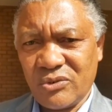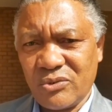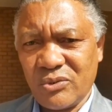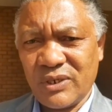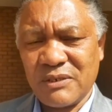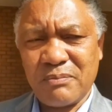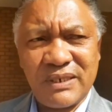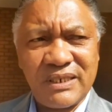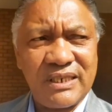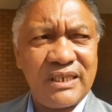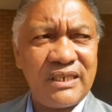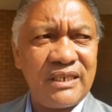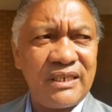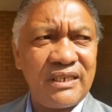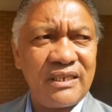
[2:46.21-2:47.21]
to
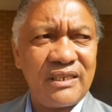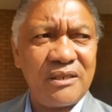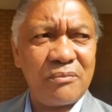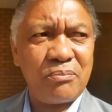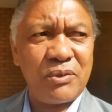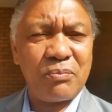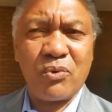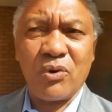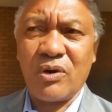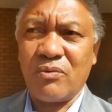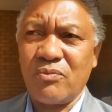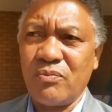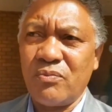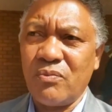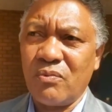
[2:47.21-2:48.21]
especially the people who
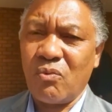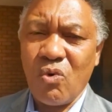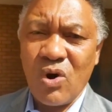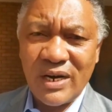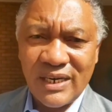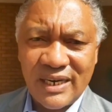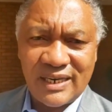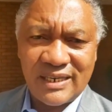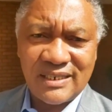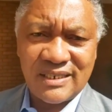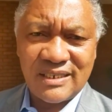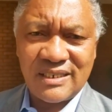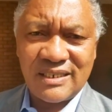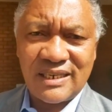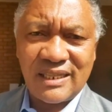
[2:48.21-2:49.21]
won
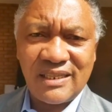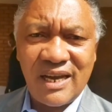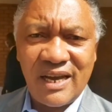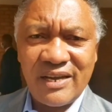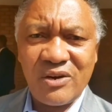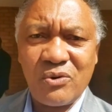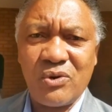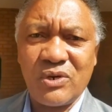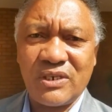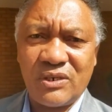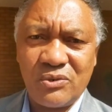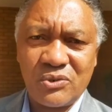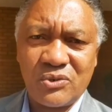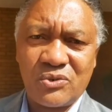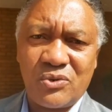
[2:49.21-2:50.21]
cases at the High Court
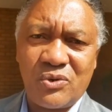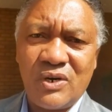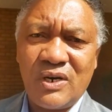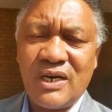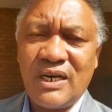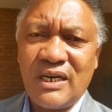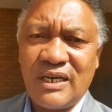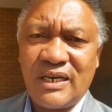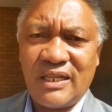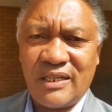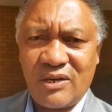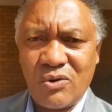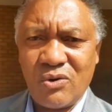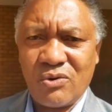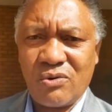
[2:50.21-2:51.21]
and also in
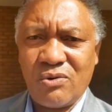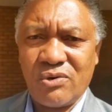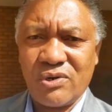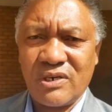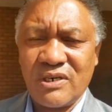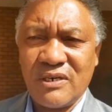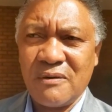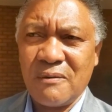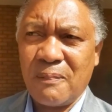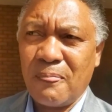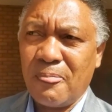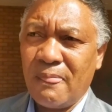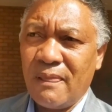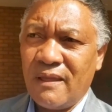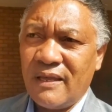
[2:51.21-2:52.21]
the ConCourt.
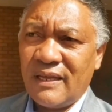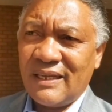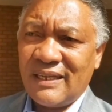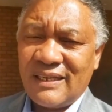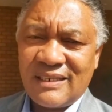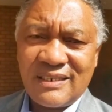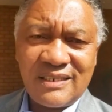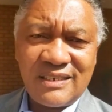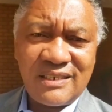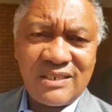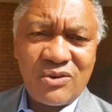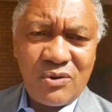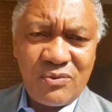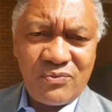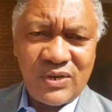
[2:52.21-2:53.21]
It
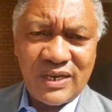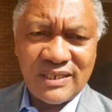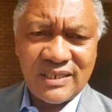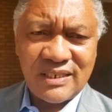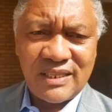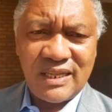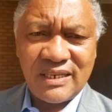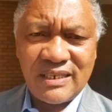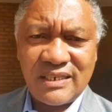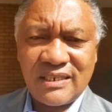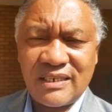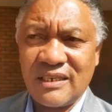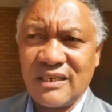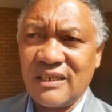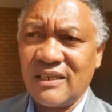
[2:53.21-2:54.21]
is obvious that
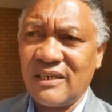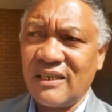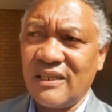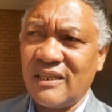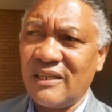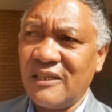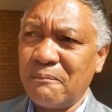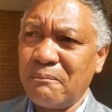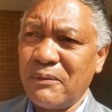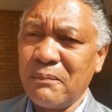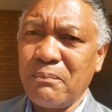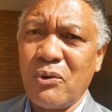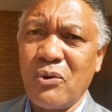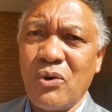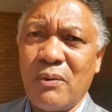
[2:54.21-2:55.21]
the
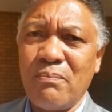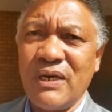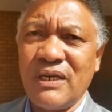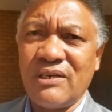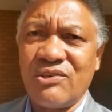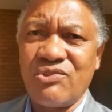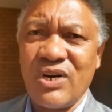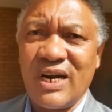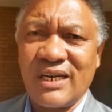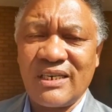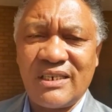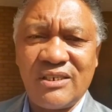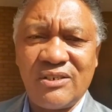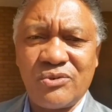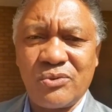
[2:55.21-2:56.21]
people who are being
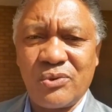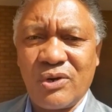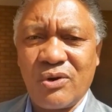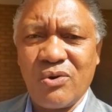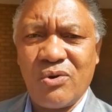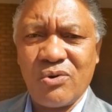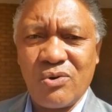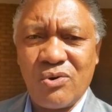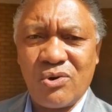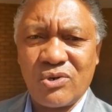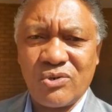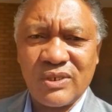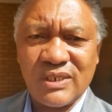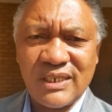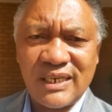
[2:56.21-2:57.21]
dragged into the
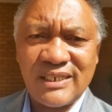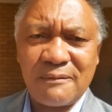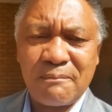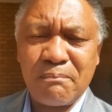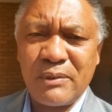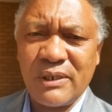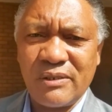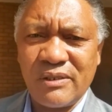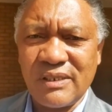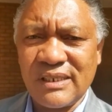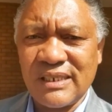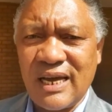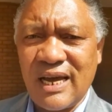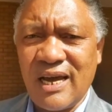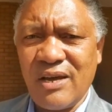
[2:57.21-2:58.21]
ConCourt on such
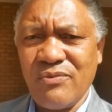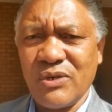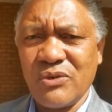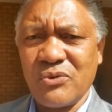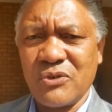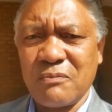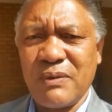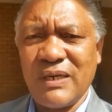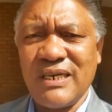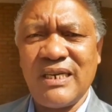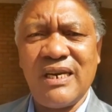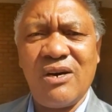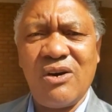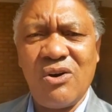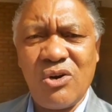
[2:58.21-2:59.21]
appeals are having to spend
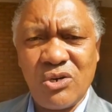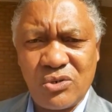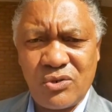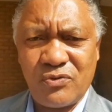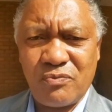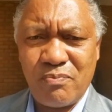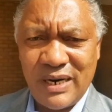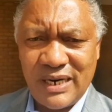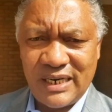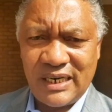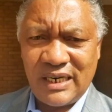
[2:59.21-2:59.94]
a lot of money